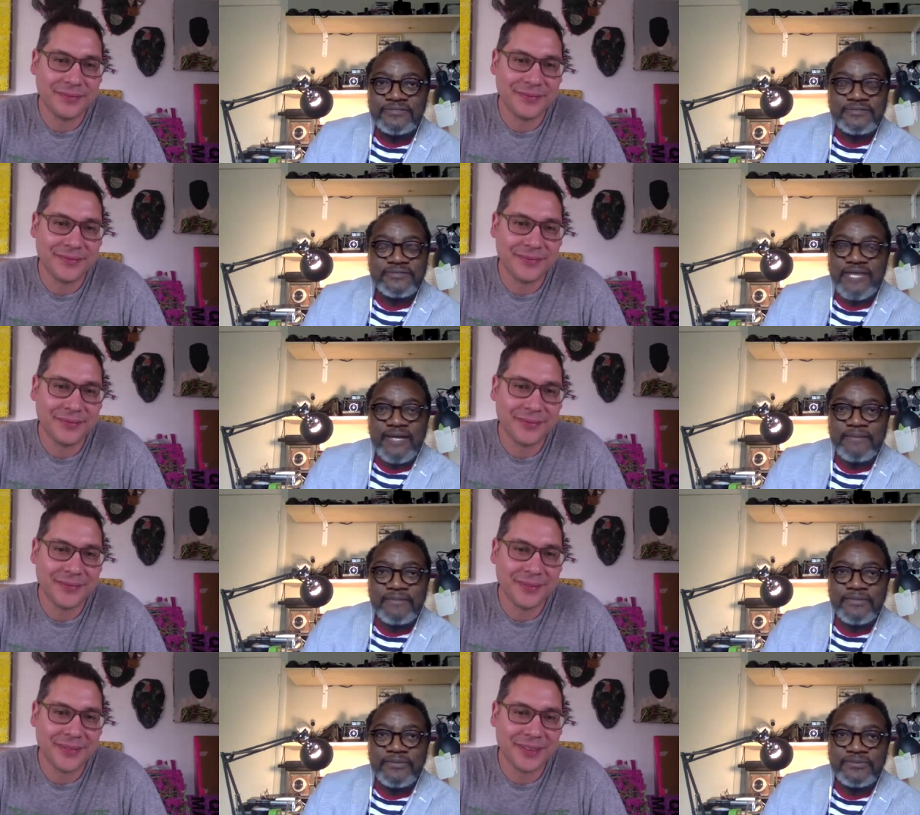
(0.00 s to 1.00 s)
Speaker 1: yeah
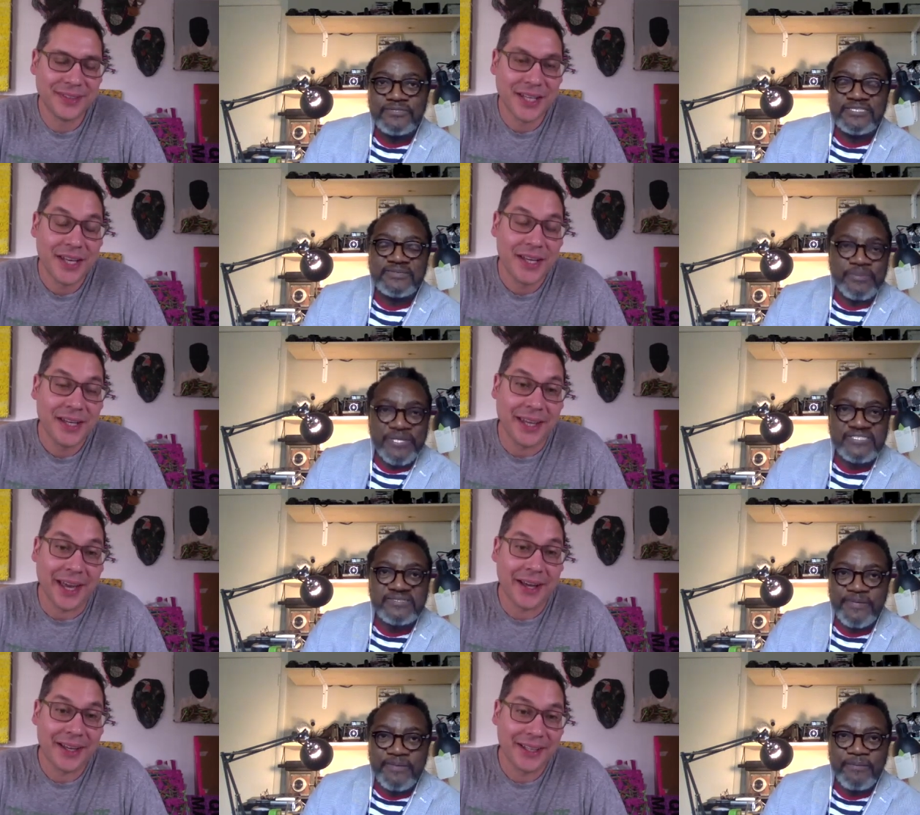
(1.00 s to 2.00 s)
displace
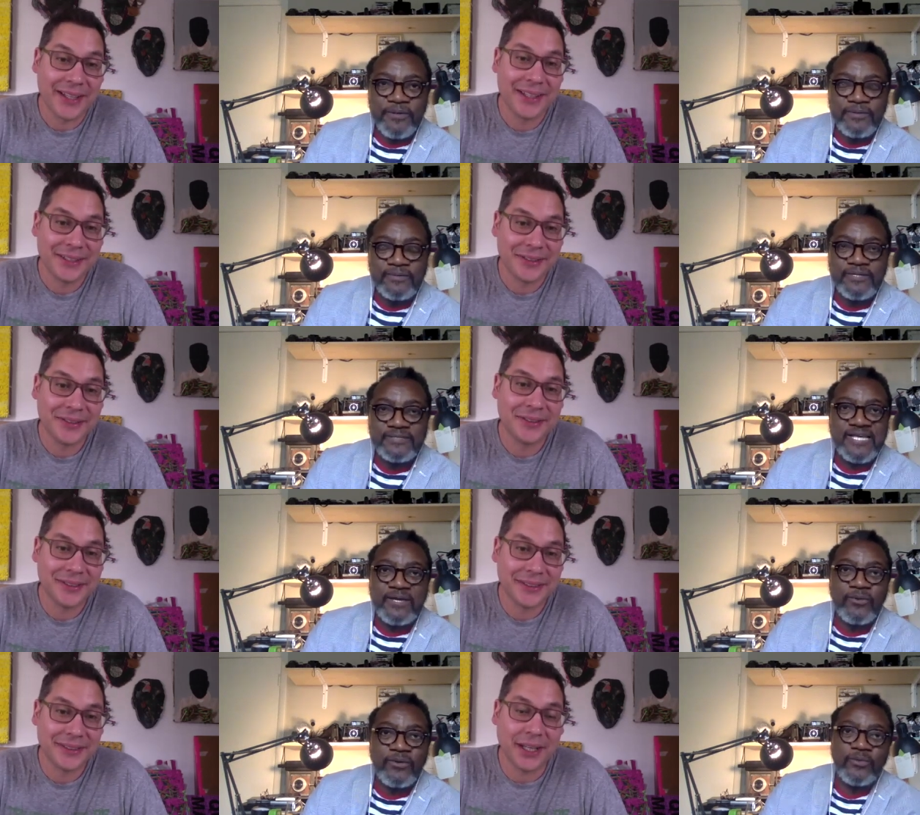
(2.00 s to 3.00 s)
yeah. people it's
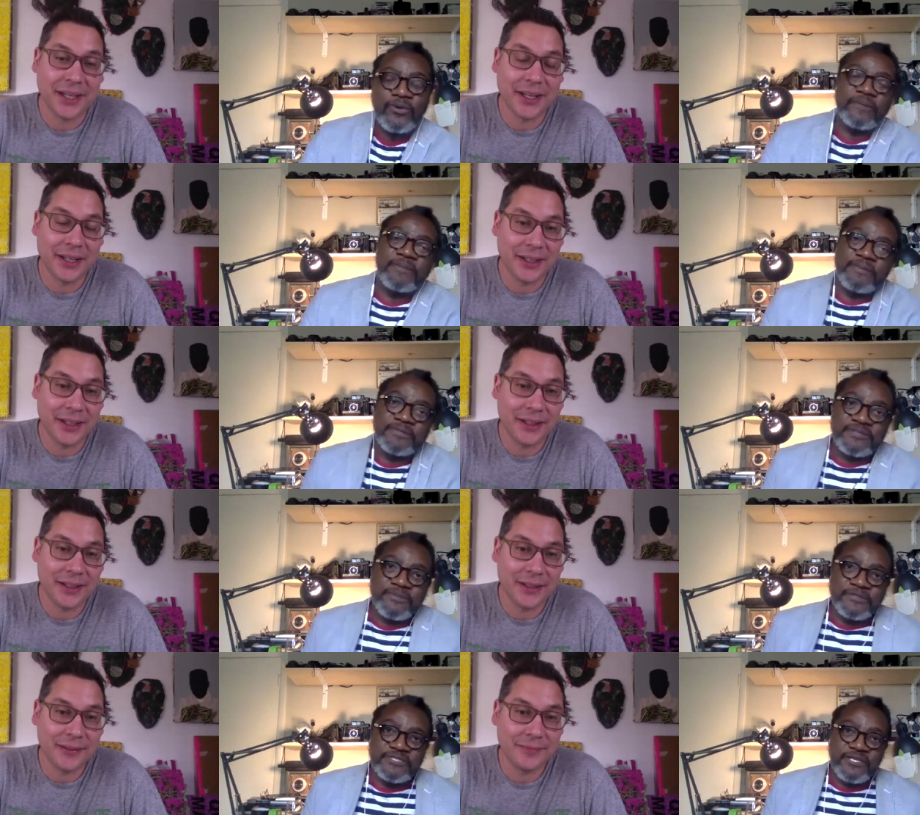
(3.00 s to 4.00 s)
like wh- where are people
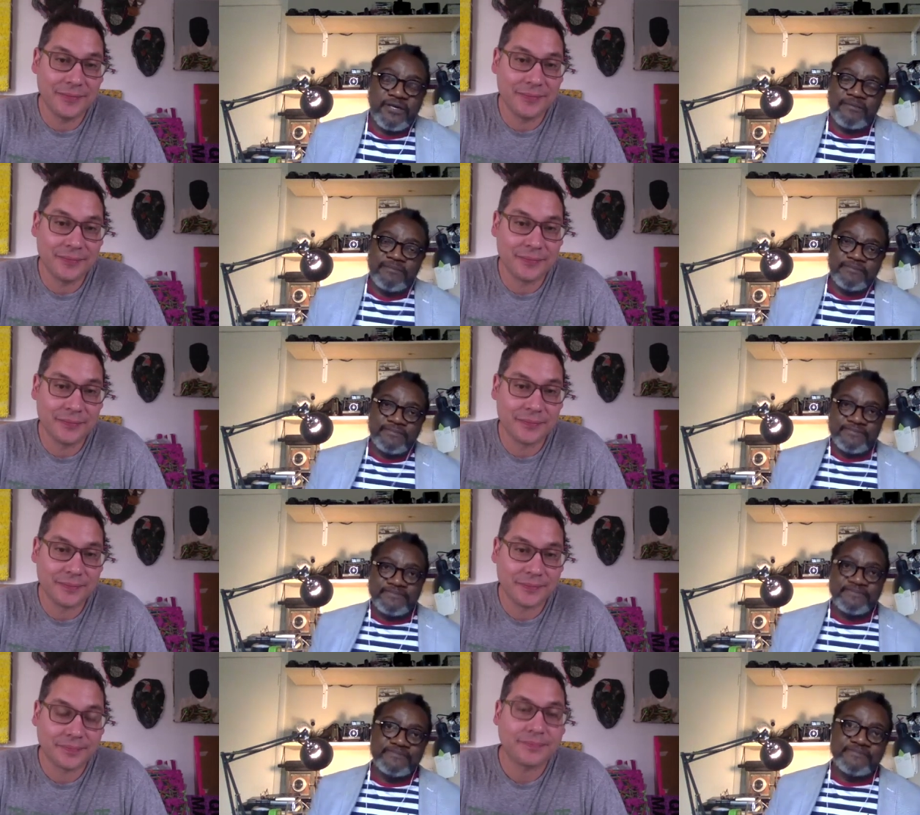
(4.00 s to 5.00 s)
supposed to go
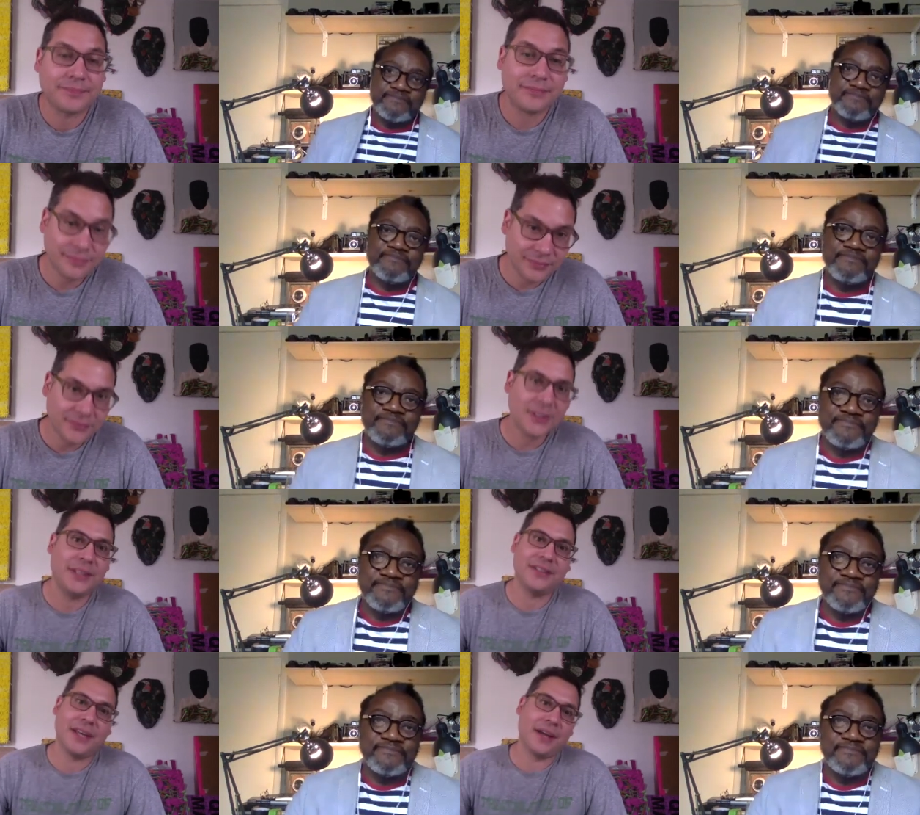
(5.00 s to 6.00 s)

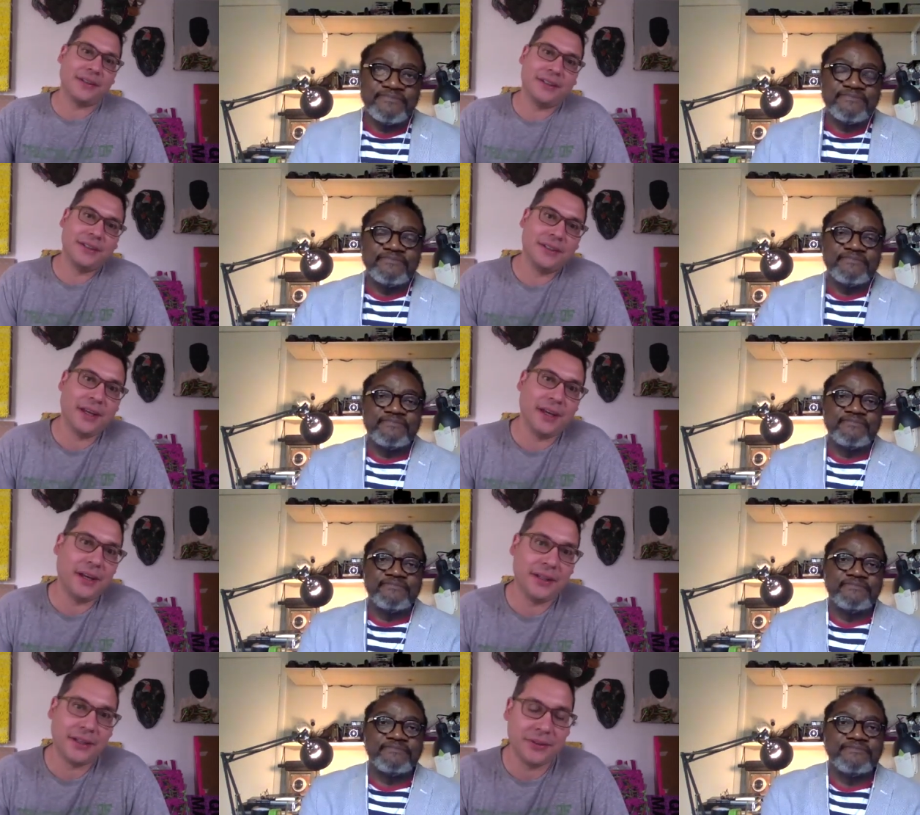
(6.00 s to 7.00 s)
Speaker 2: Exactly. Yeah,
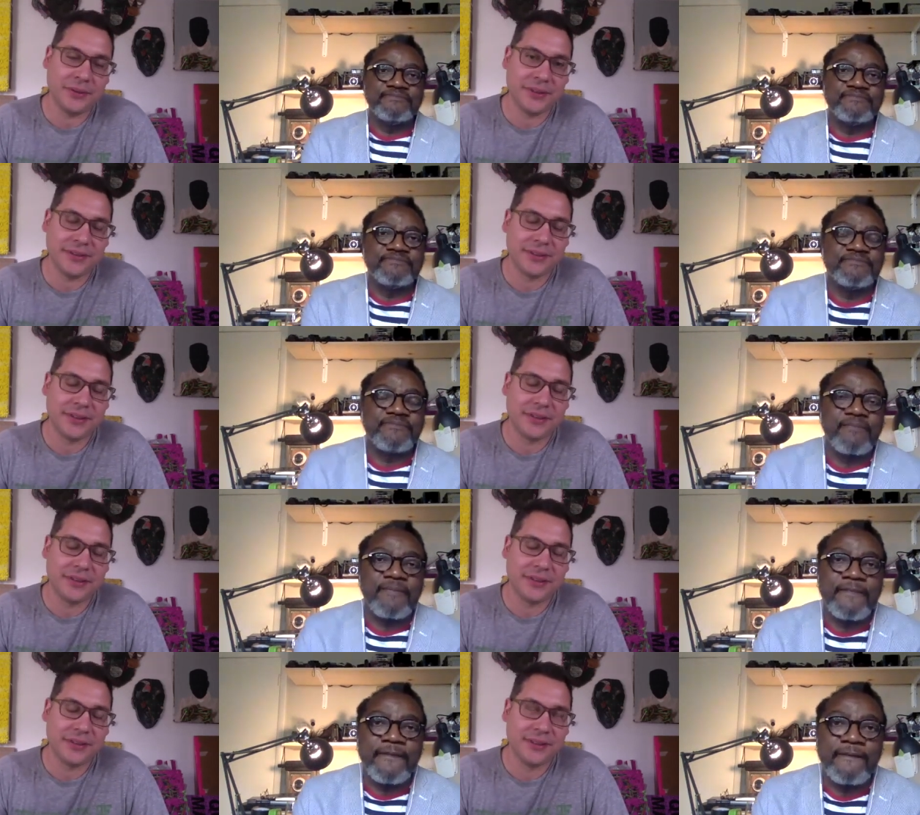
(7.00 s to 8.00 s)
it was.
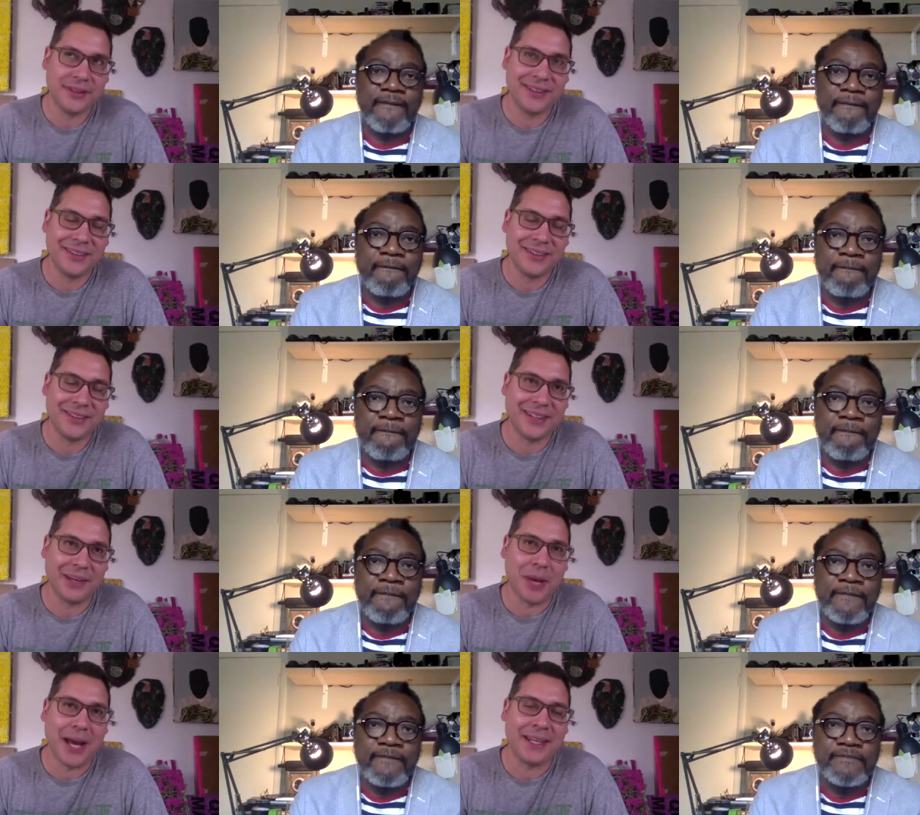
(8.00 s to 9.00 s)
Yeah, my, I
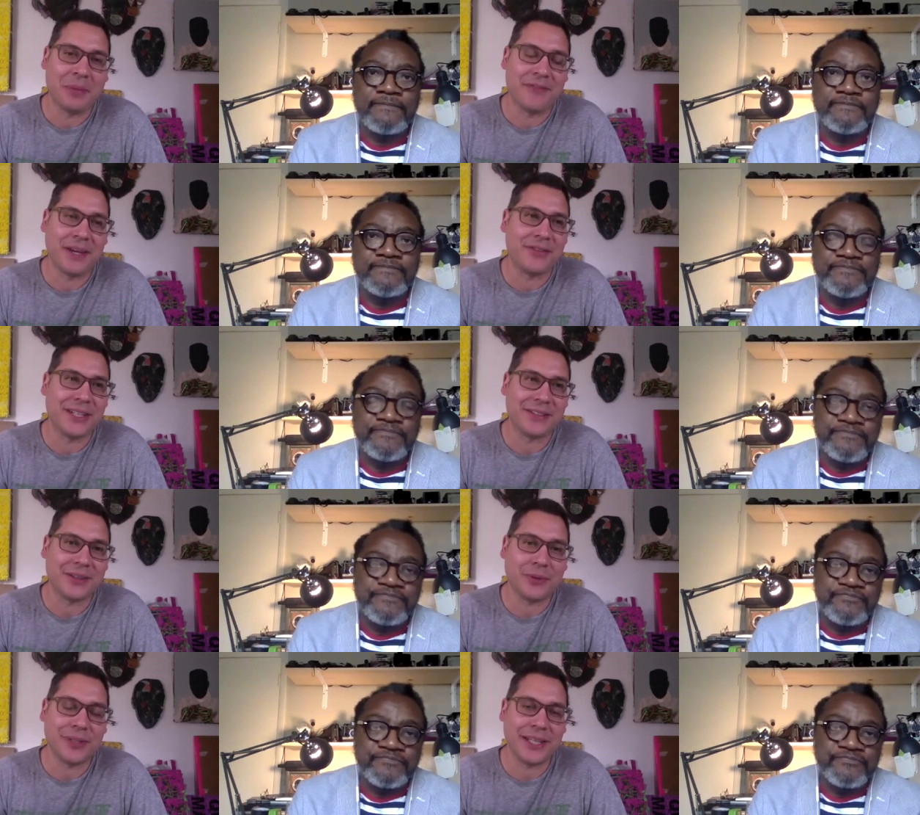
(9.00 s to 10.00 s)
think my favorite is like when
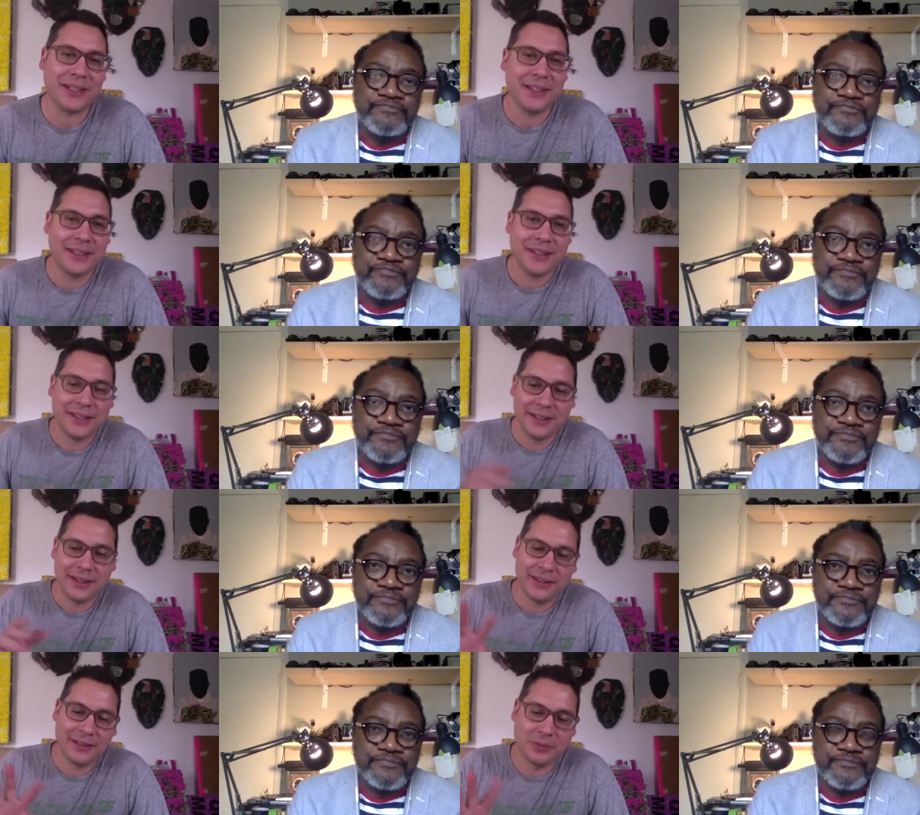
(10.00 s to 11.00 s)
they
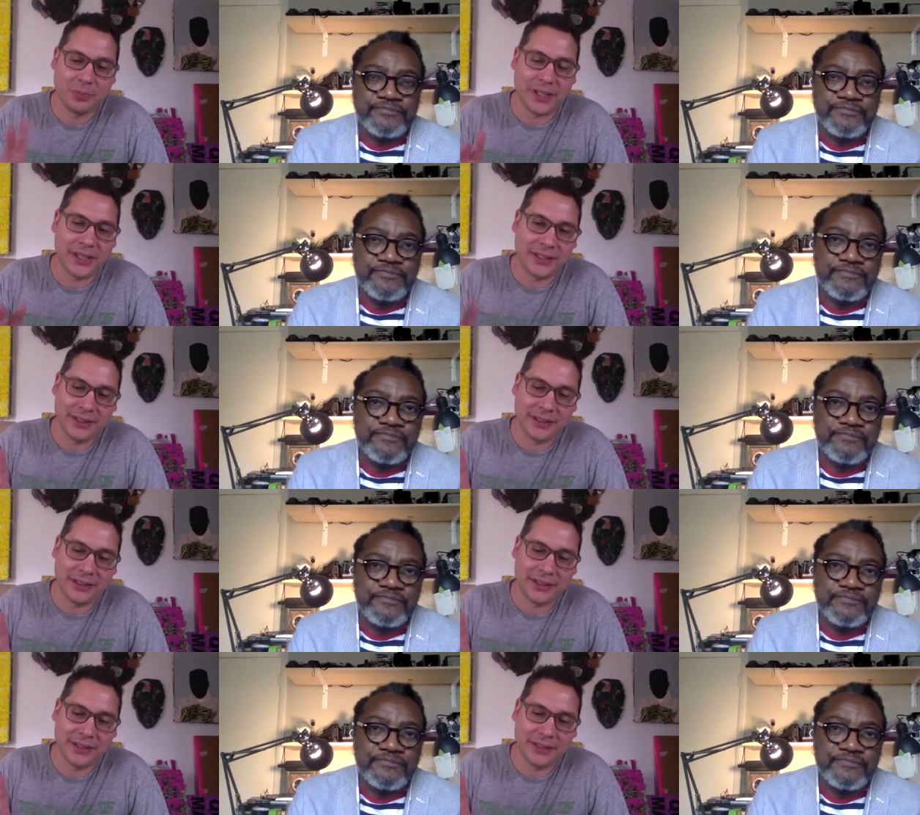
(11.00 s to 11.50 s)
split like